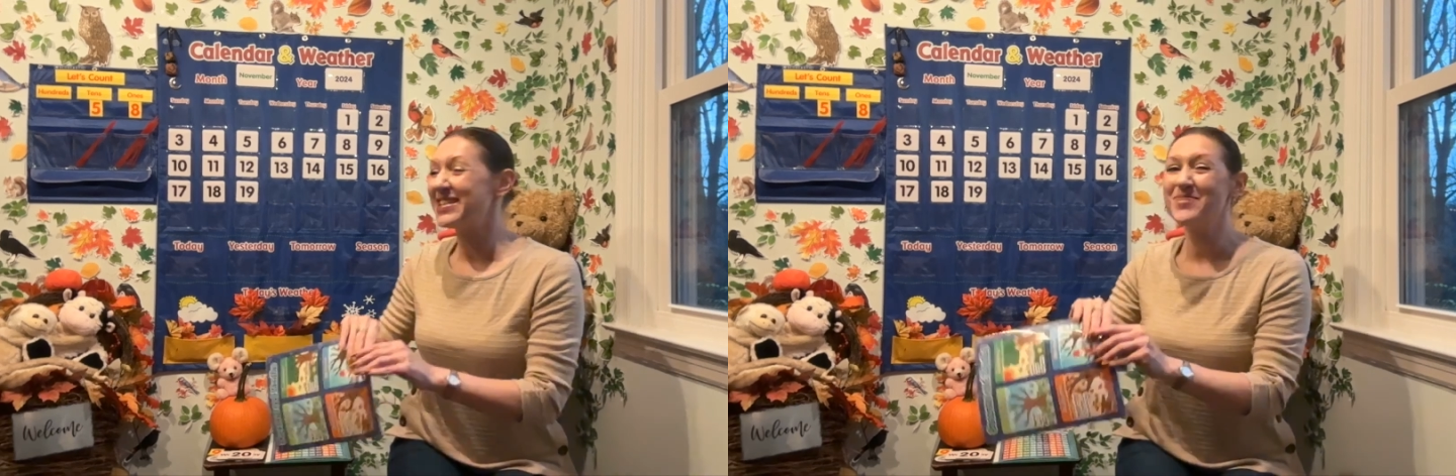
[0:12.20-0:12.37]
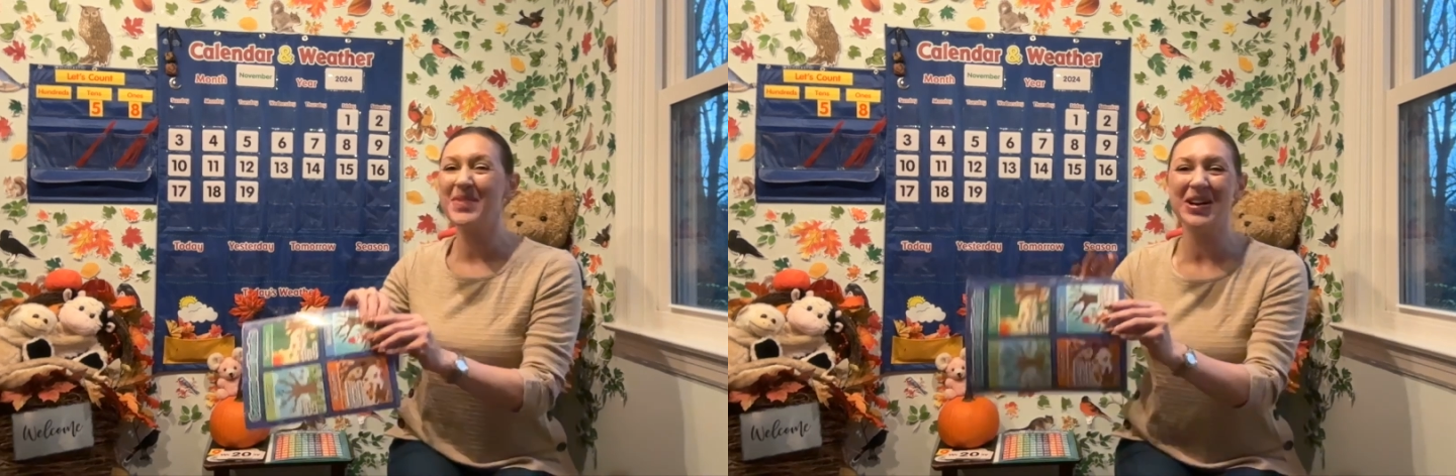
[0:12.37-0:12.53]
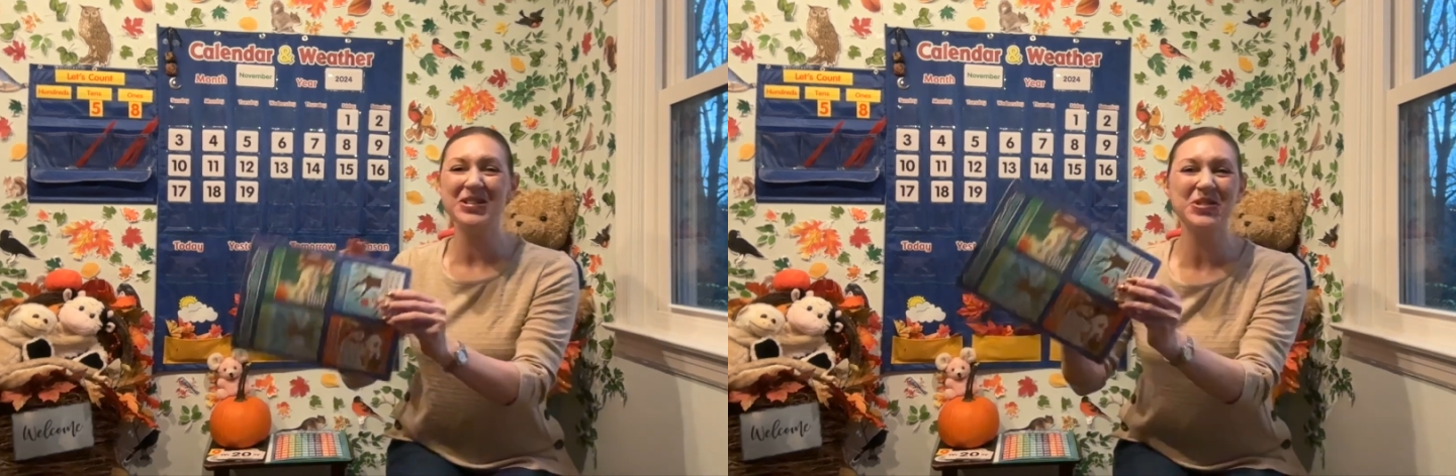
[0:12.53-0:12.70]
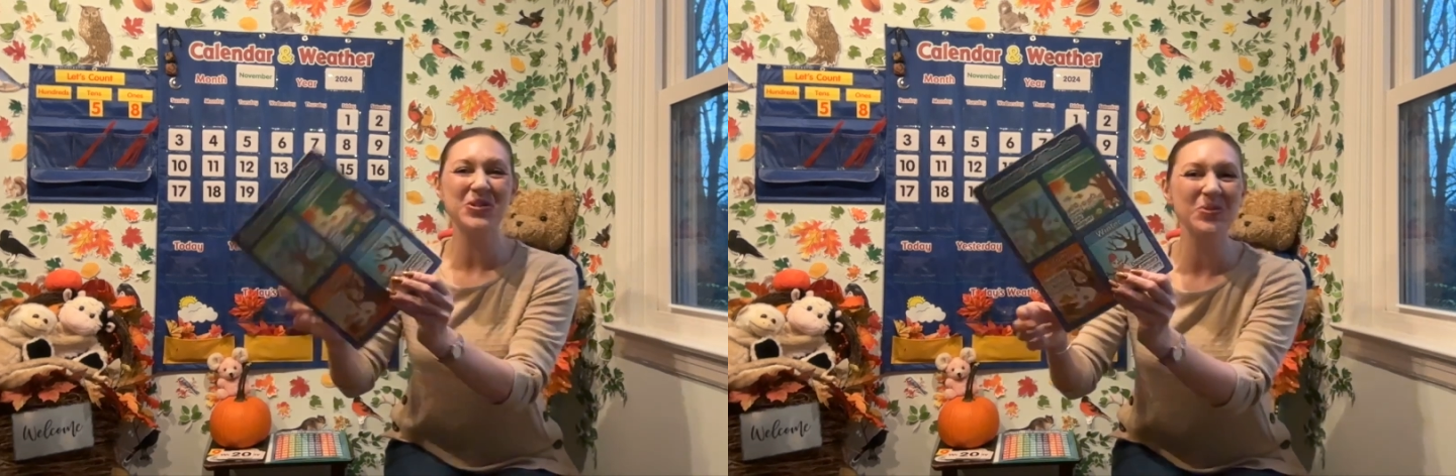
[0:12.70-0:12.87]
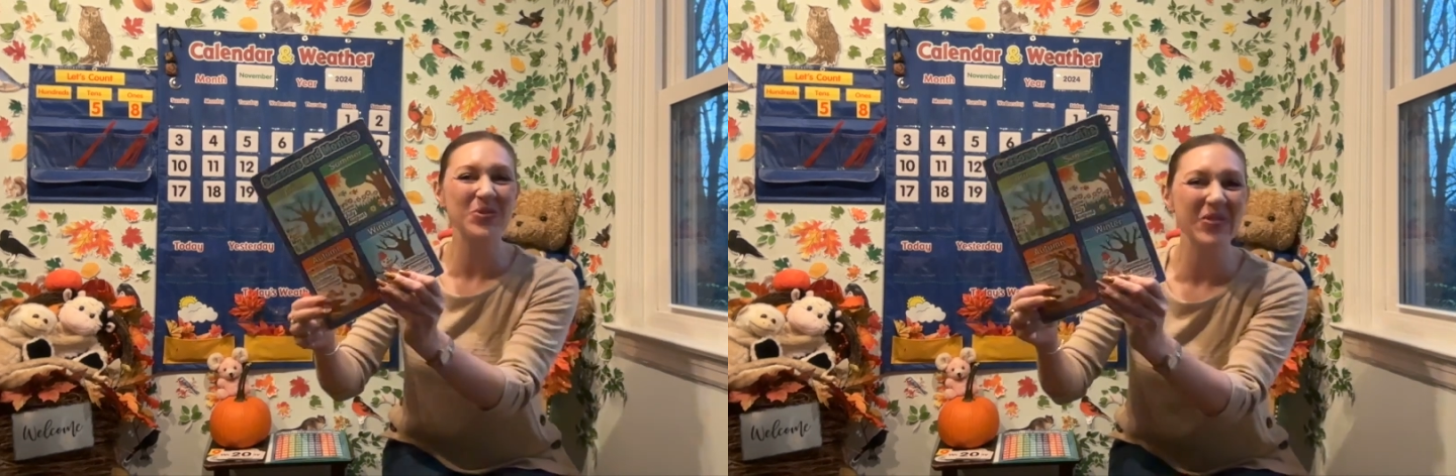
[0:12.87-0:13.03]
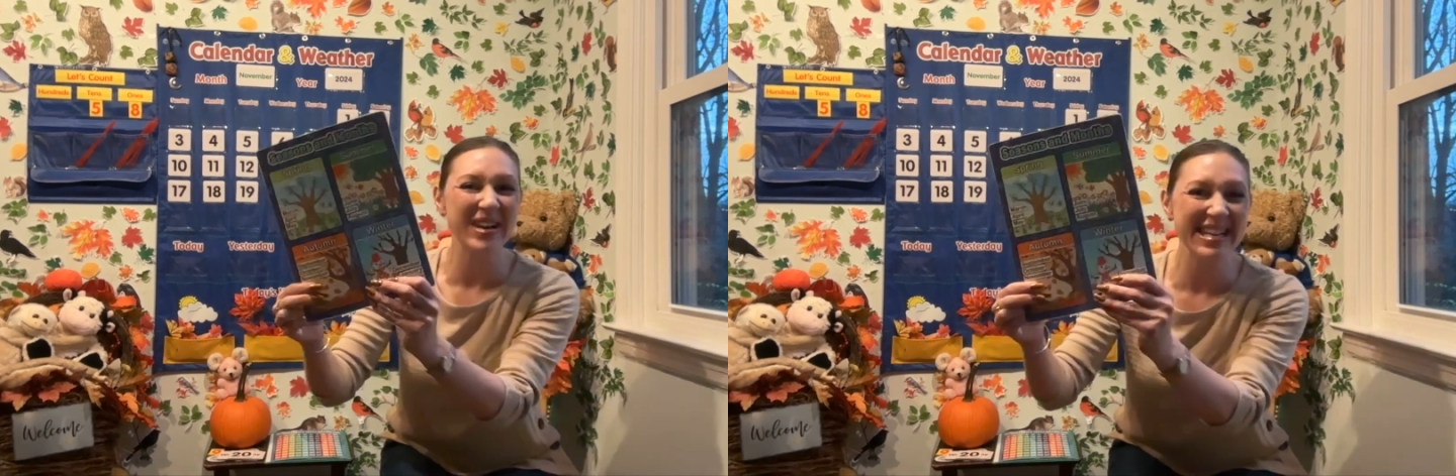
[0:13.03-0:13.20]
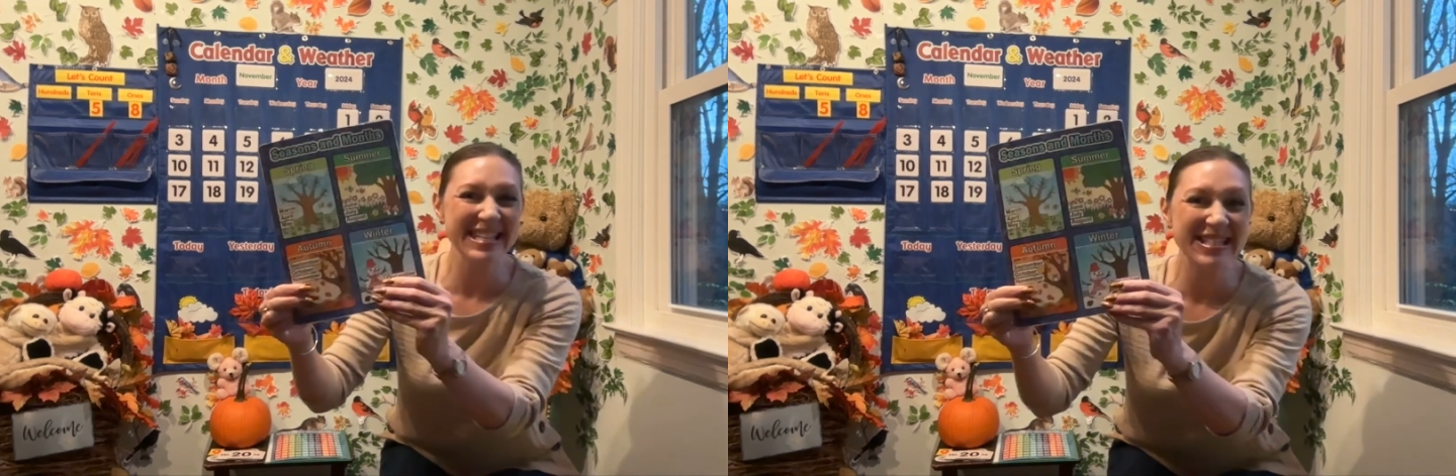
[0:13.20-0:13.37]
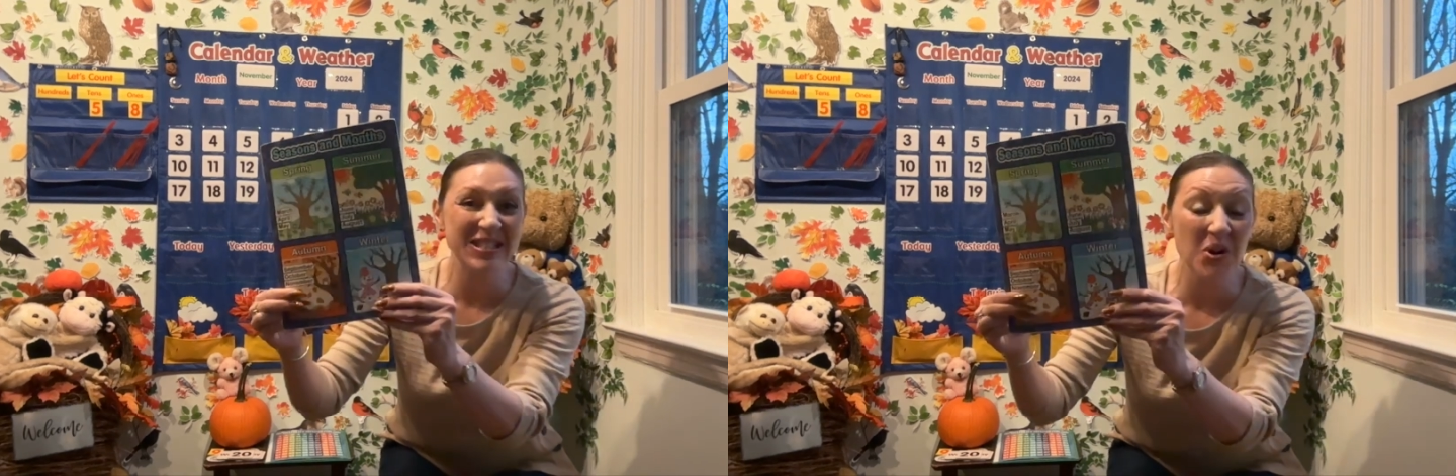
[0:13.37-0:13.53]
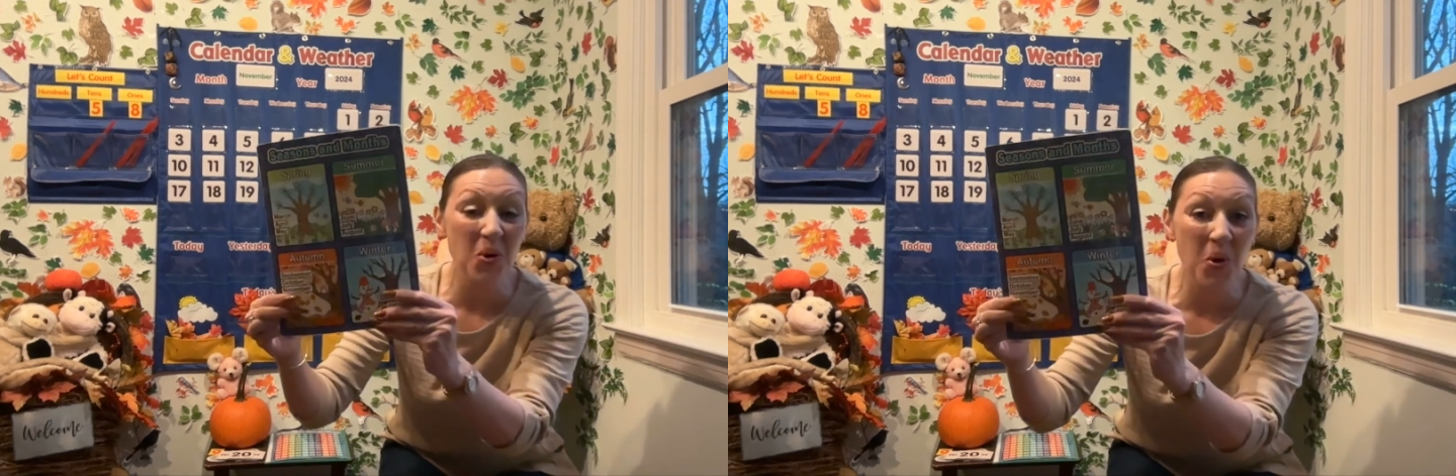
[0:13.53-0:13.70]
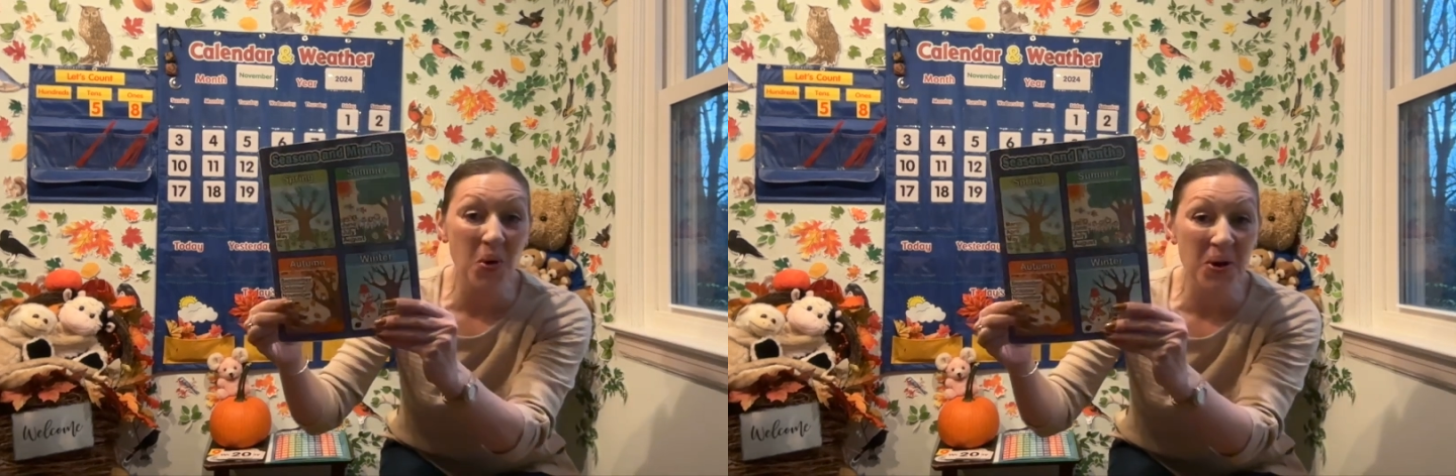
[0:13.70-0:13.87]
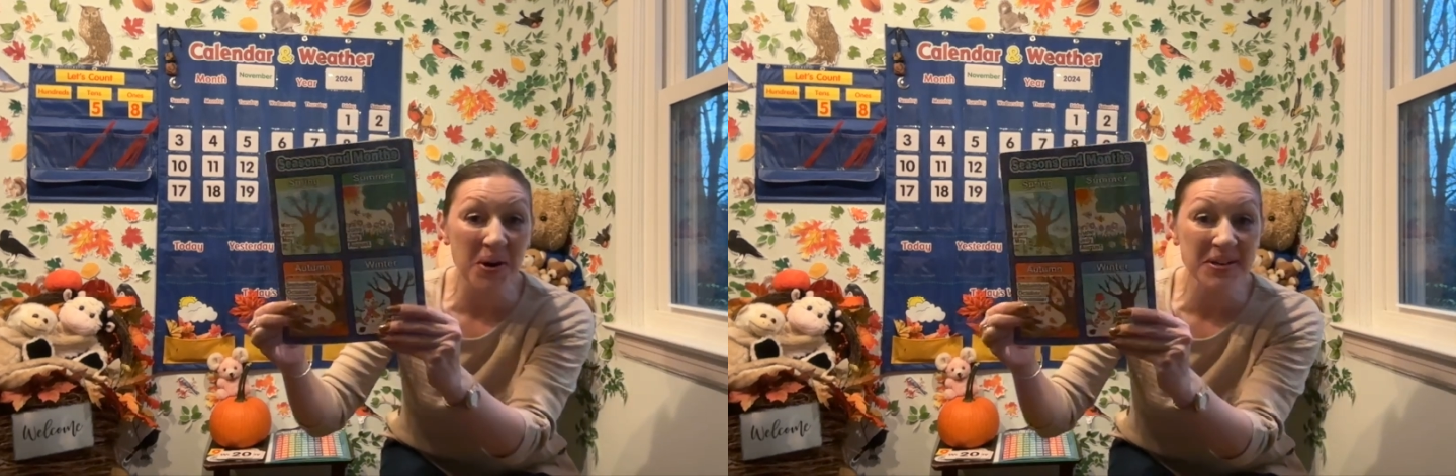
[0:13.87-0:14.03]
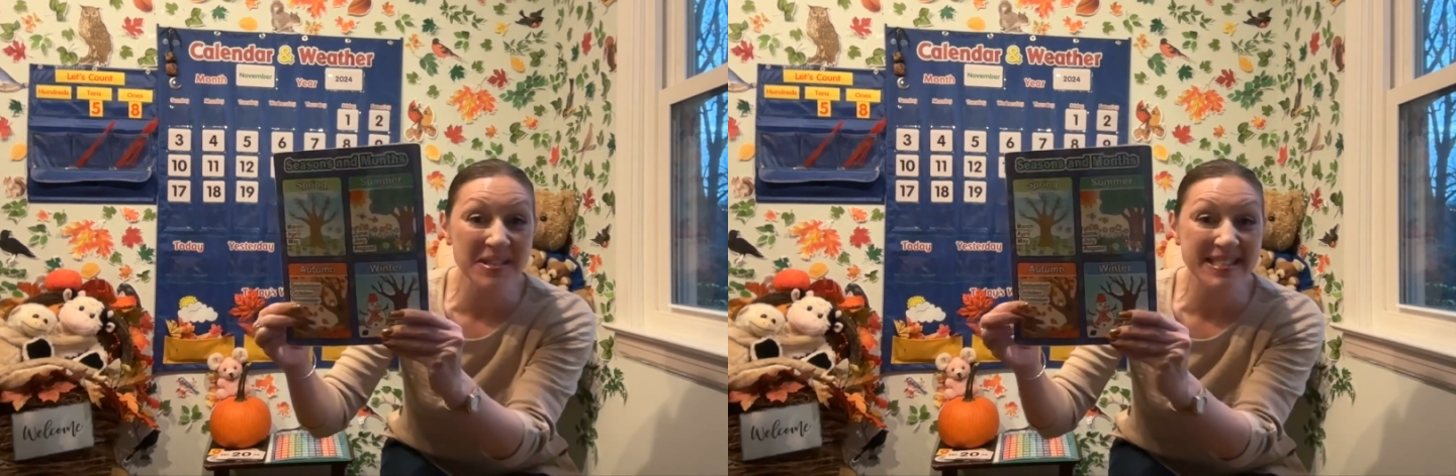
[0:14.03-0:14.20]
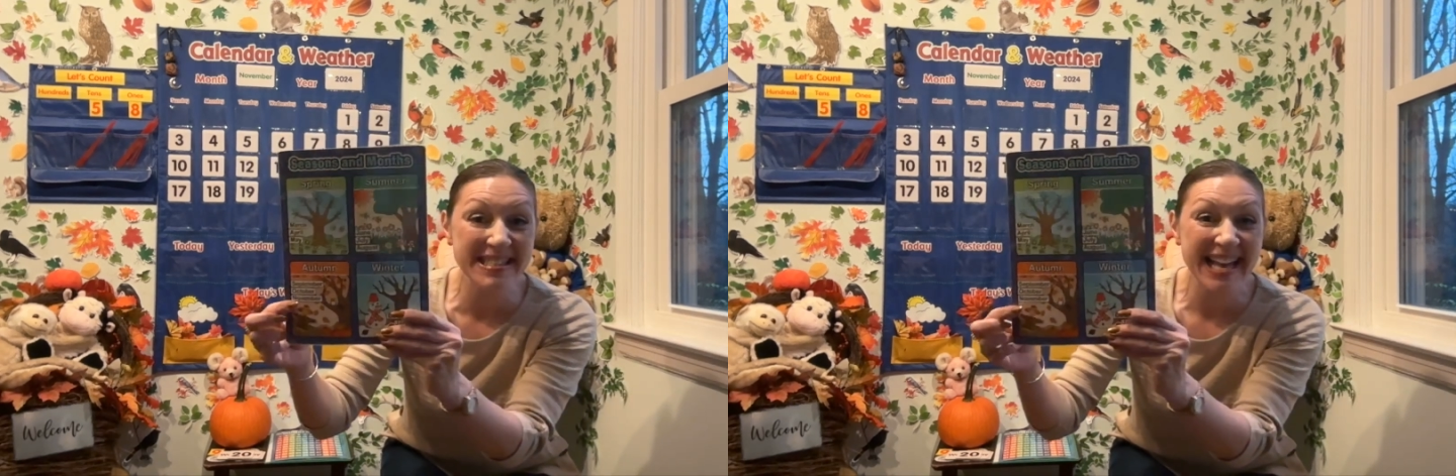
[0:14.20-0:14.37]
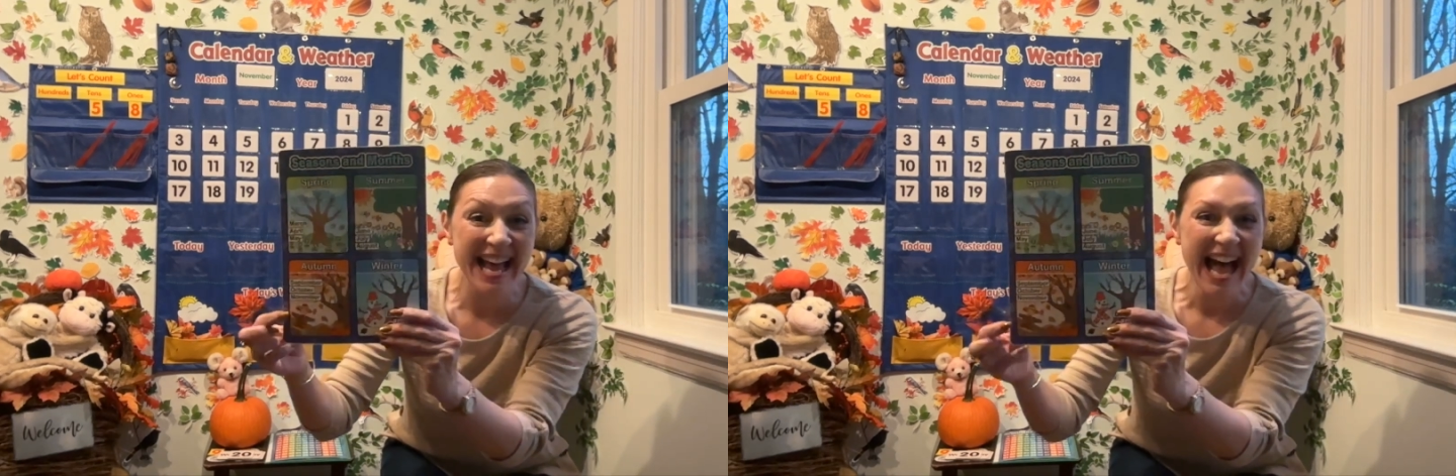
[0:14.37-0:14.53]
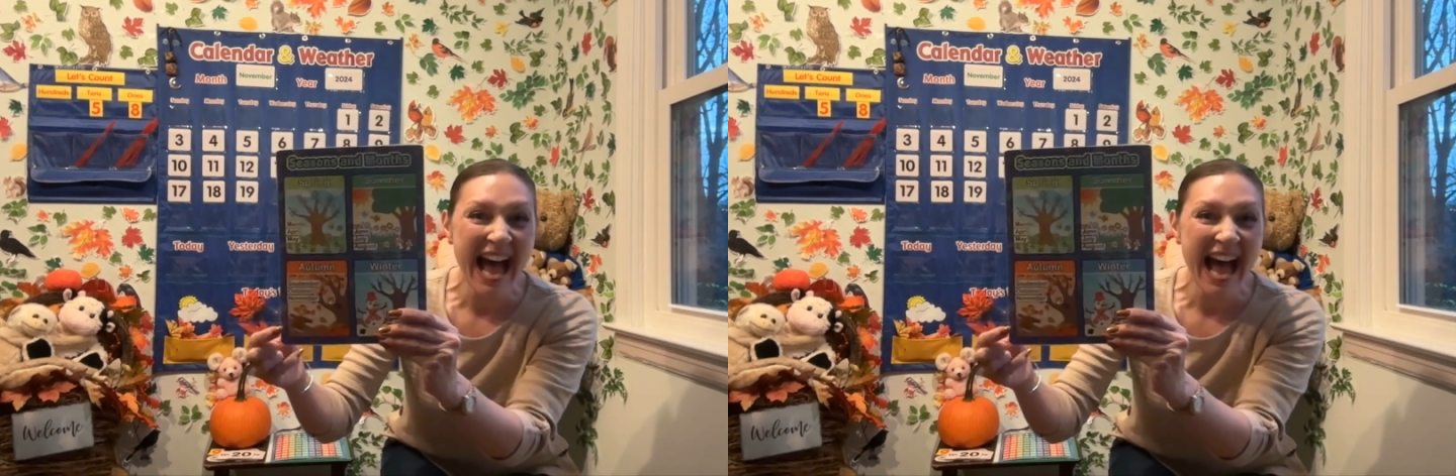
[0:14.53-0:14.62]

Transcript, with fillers: and months resource.